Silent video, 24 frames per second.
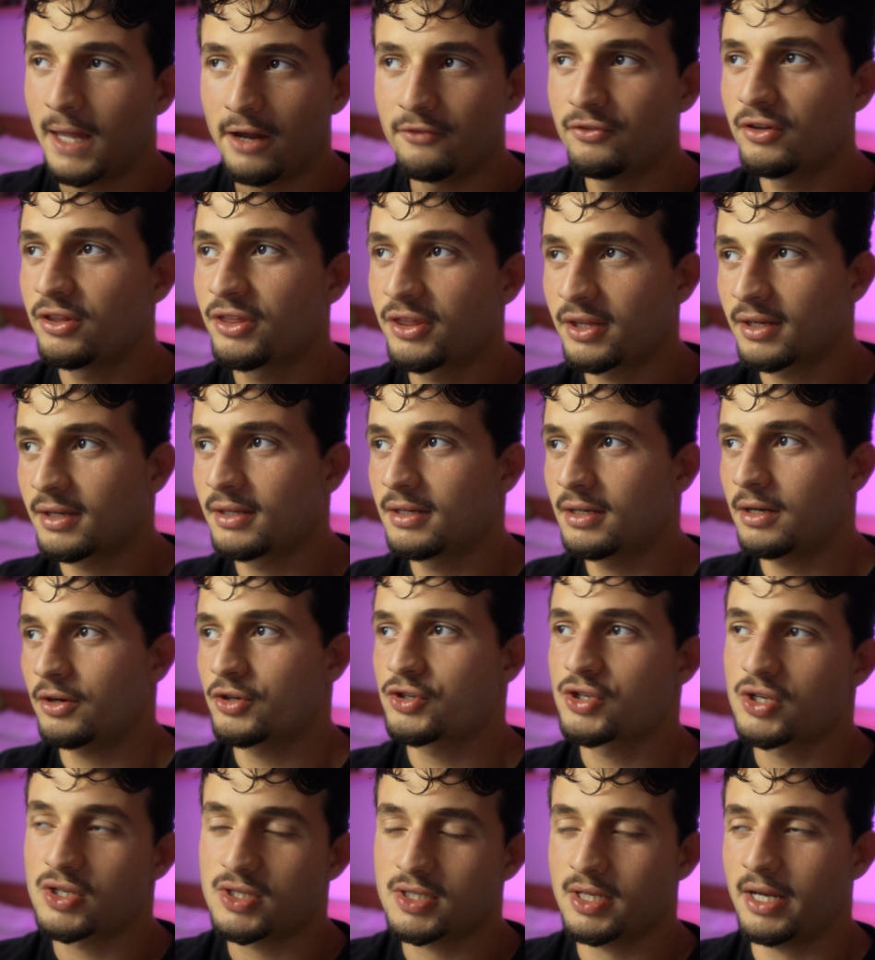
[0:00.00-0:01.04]
Everything in our
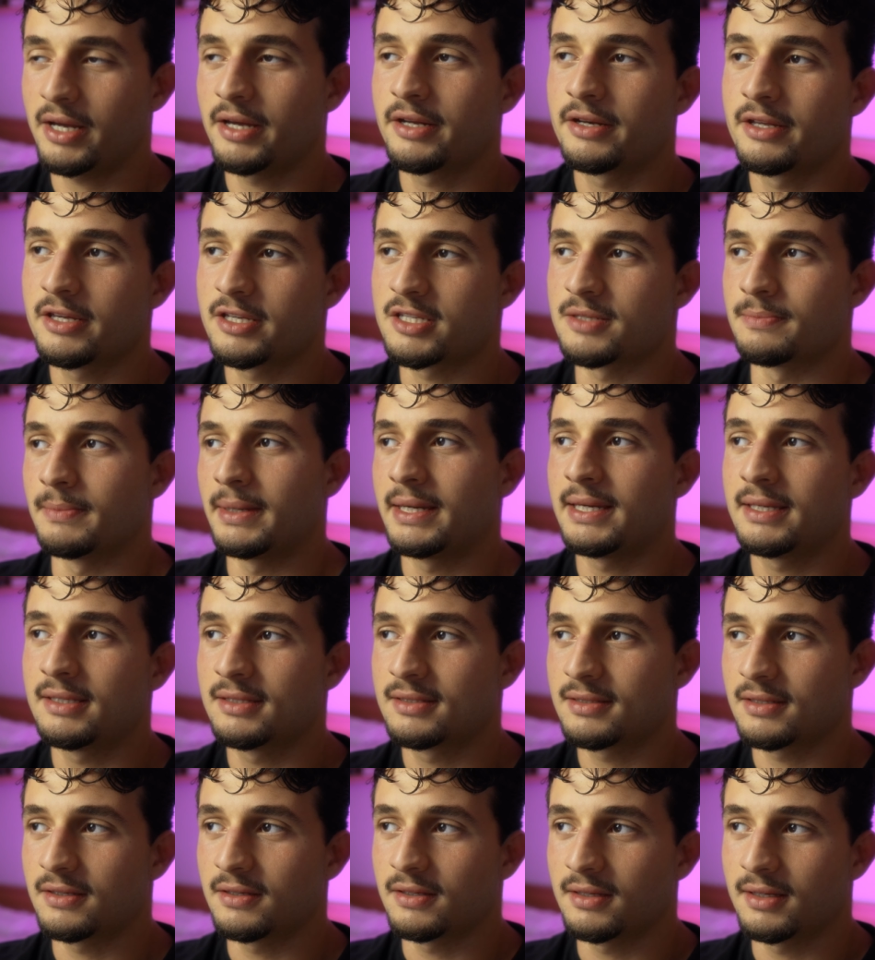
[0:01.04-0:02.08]
society is
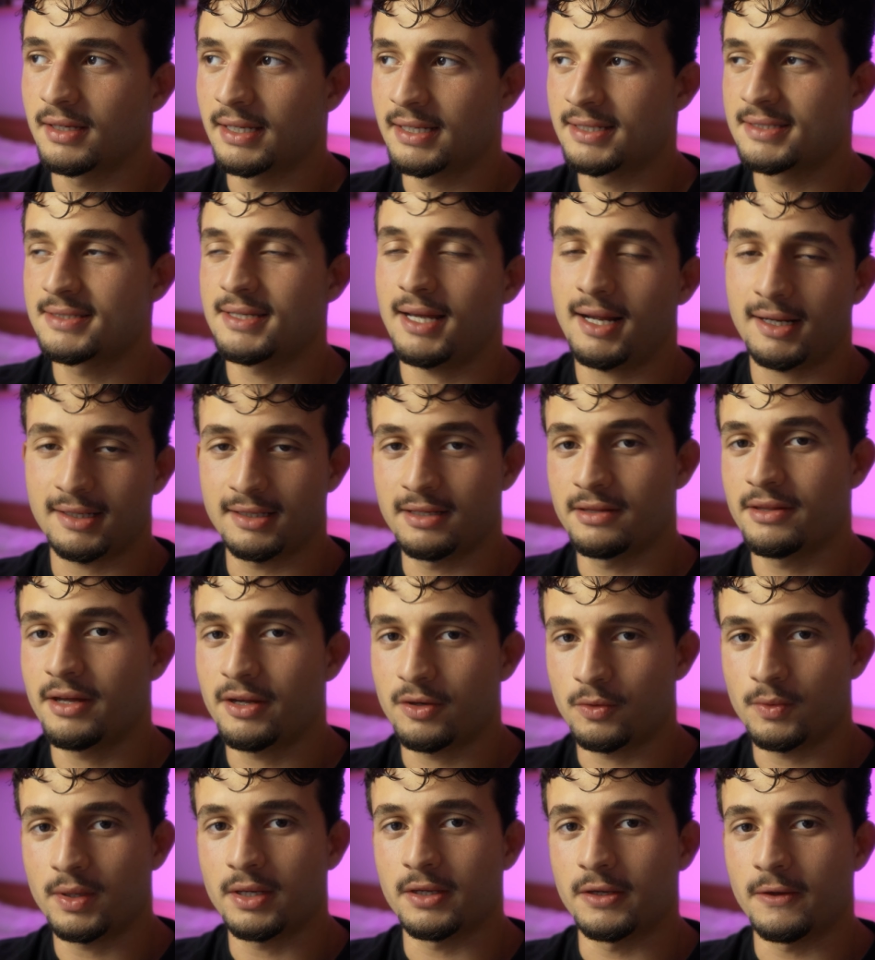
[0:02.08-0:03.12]
made exactly
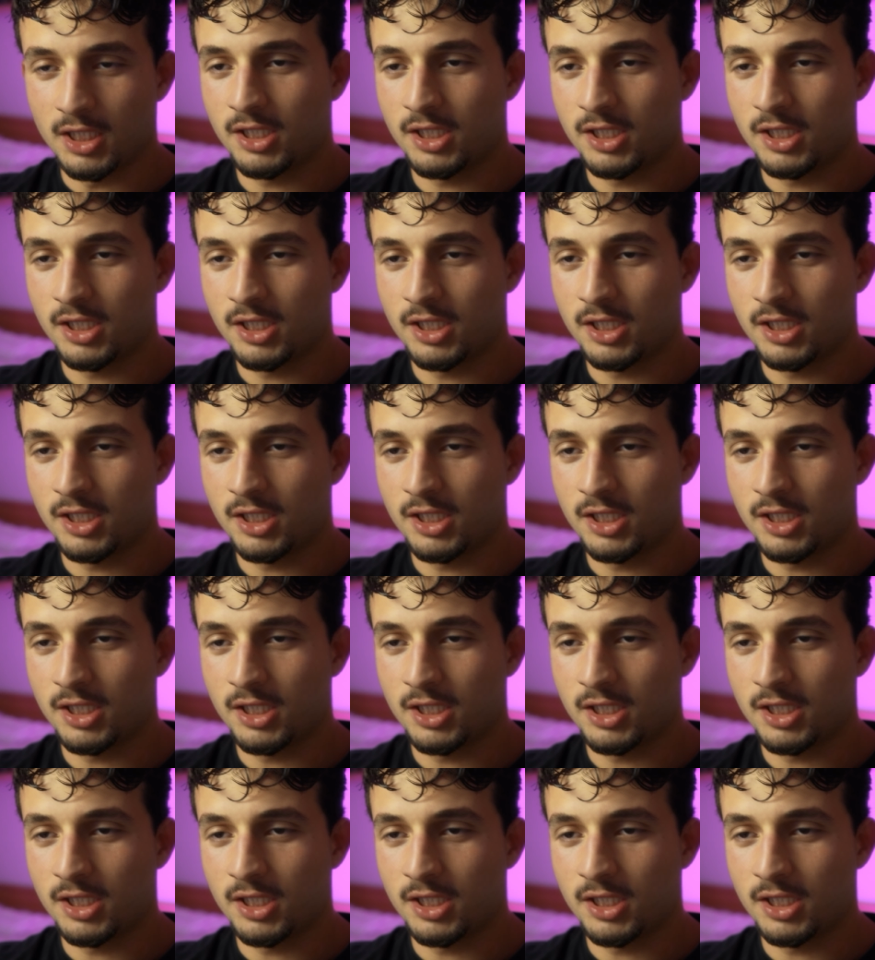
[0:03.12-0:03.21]
that way.